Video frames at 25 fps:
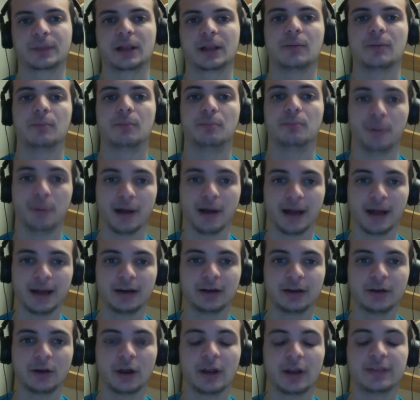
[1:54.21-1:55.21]

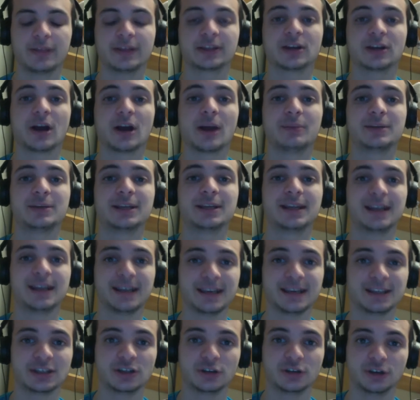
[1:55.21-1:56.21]
But the times it
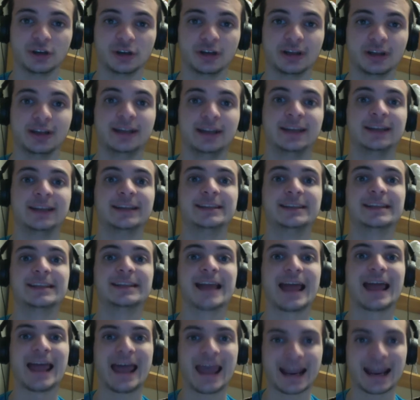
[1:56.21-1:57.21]
is good, it
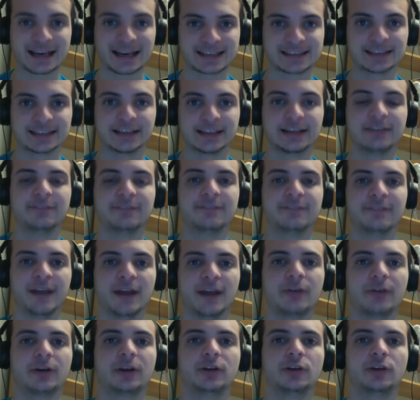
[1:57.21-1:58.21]
is excellent,
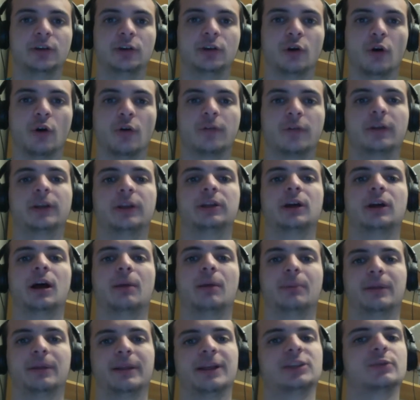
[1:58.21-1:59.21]
very good, over the
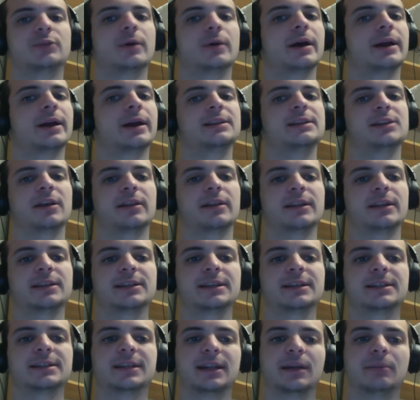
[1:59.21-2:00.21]
top, and that's why it's on
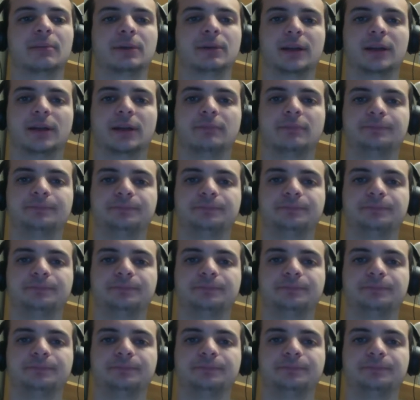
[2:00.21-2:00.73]
this list of number 10.